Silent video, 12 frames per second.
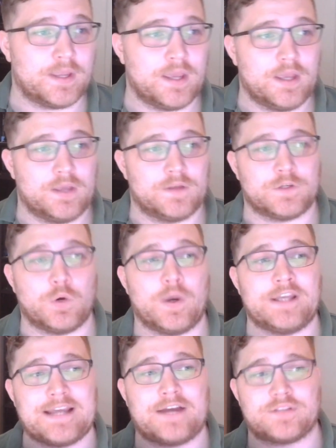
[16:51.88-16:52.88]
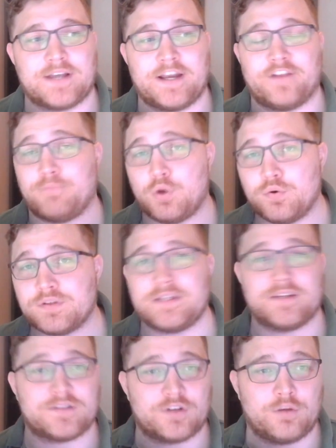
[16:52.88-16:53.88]
So a downside of most
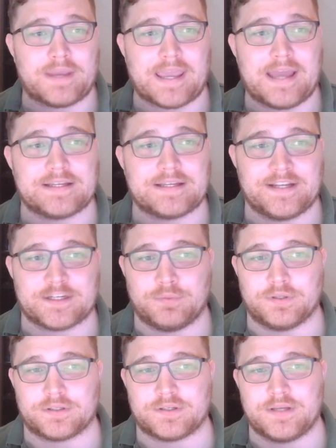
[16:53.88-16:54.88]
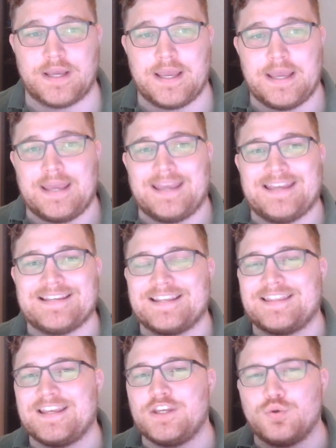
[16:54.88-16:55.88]
statistical mechanics textbooks is that
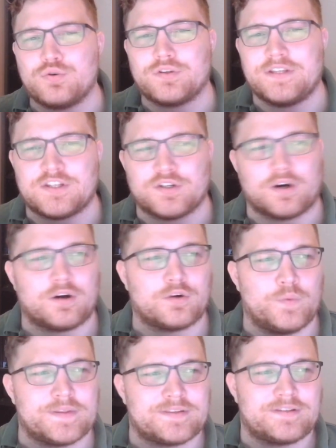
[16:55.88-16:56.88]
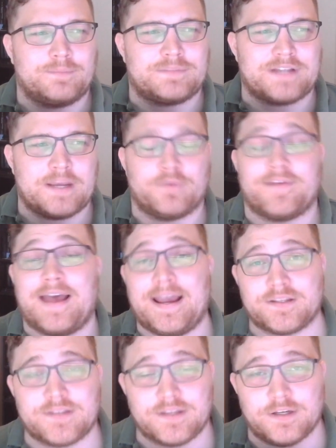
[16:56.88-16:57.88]
they usually start with some type of
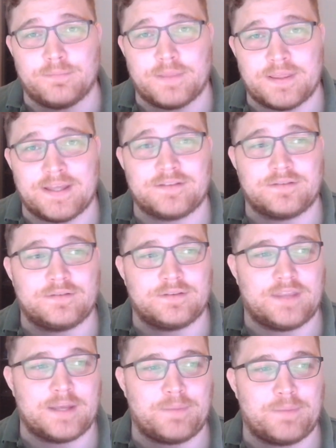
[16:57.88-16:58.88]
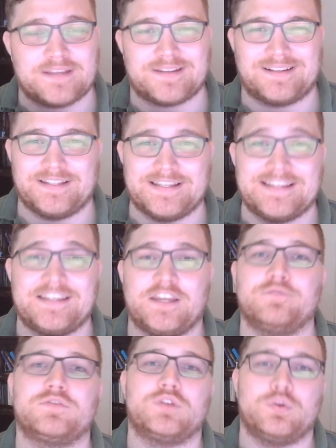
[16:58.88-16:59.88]
axiom that basically
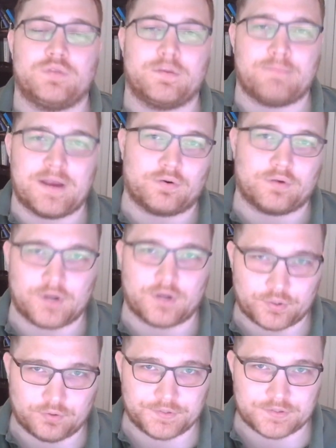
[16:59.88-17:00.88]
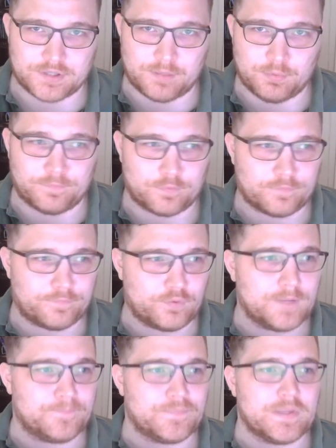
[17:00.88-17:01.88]
gives you the microcanonical ensemble for
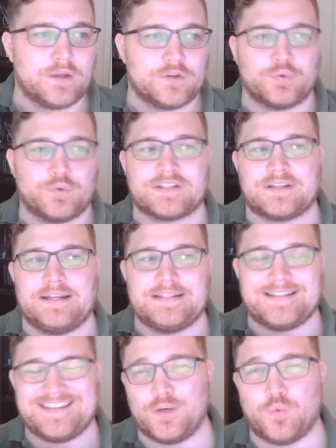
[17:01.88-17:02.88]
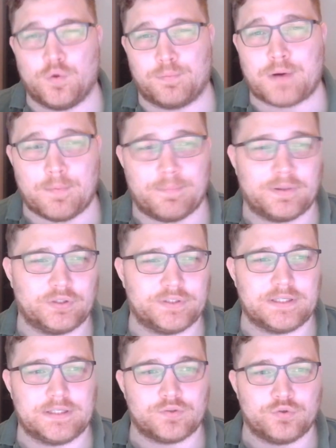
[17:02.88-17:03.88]
free, so it assigns equal
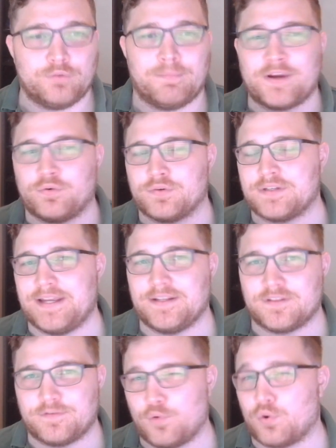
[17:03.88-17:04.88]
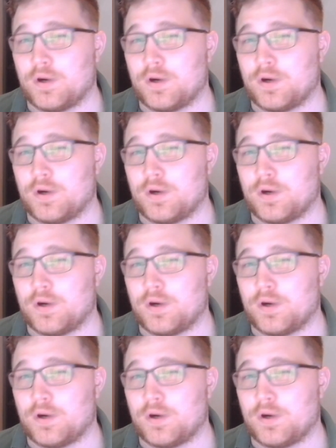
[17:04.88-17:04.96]
probability to microstates for an